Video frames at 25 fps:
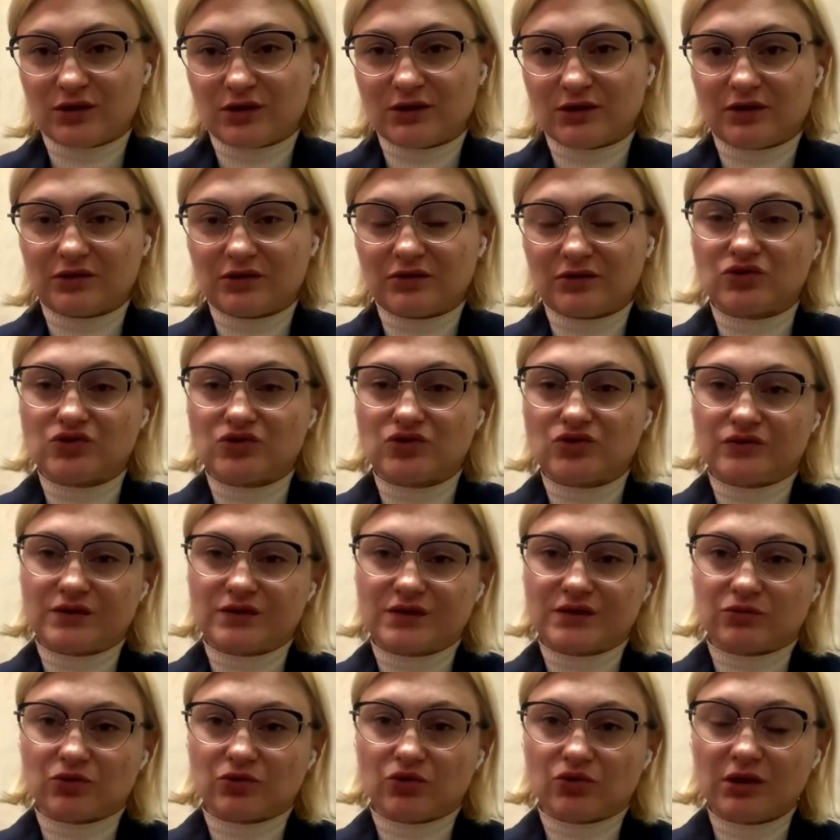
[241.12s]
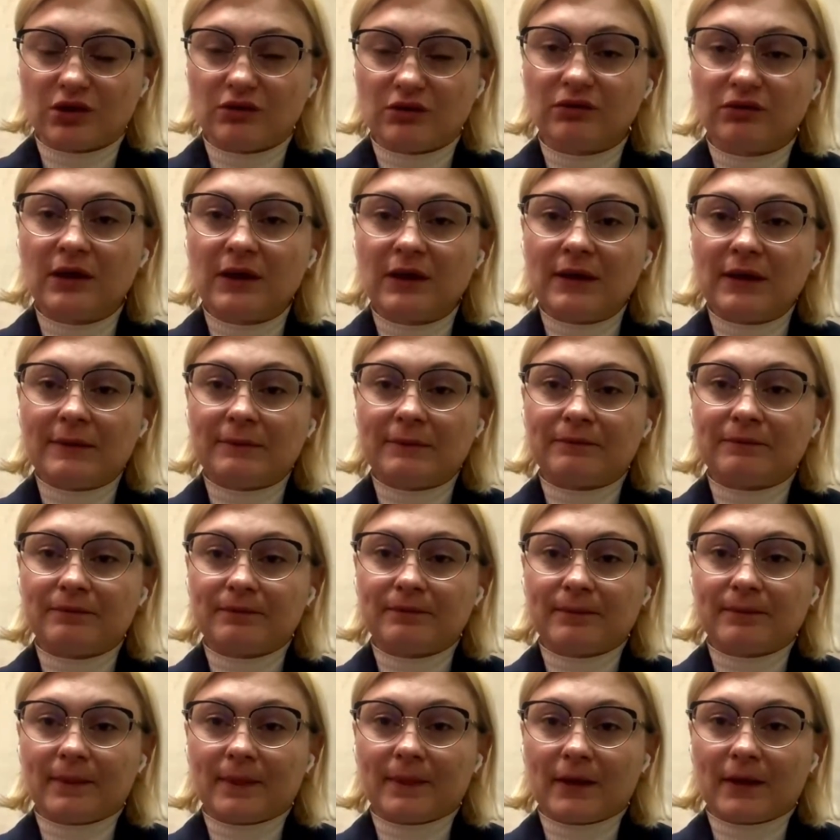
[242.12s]
Of course, there were
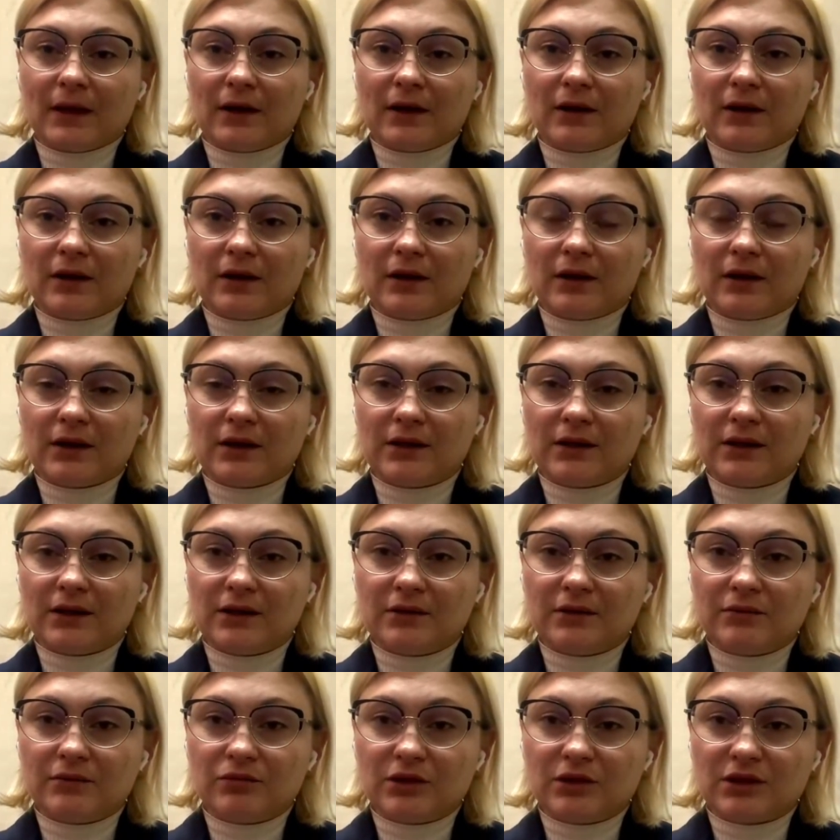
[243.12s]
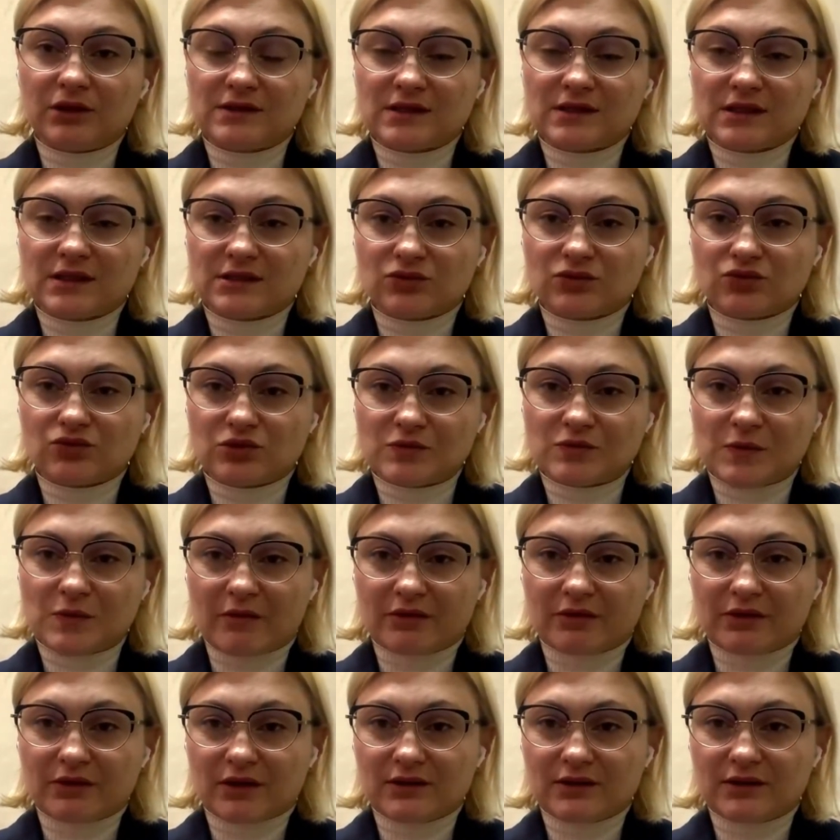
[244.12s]
opinions like the one voiced
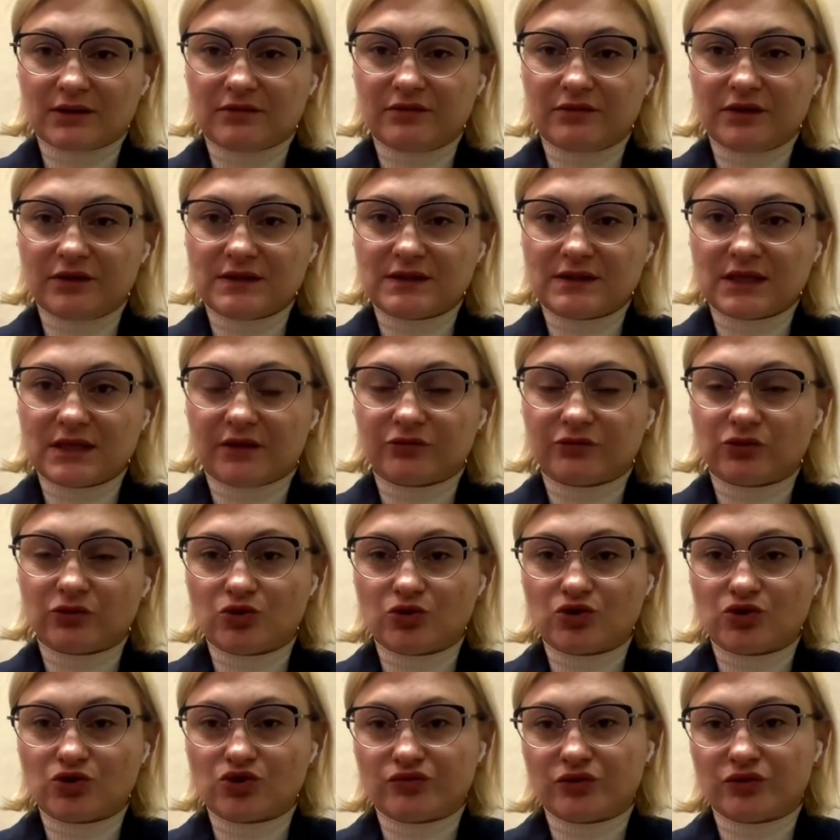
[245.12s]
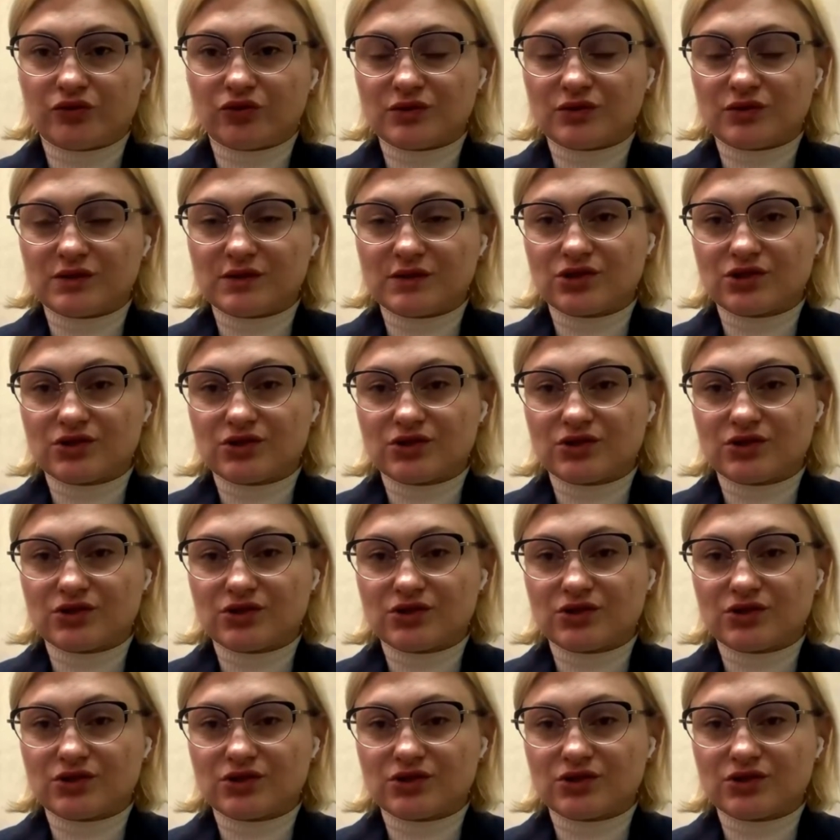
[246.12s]
by Henry Kissinger.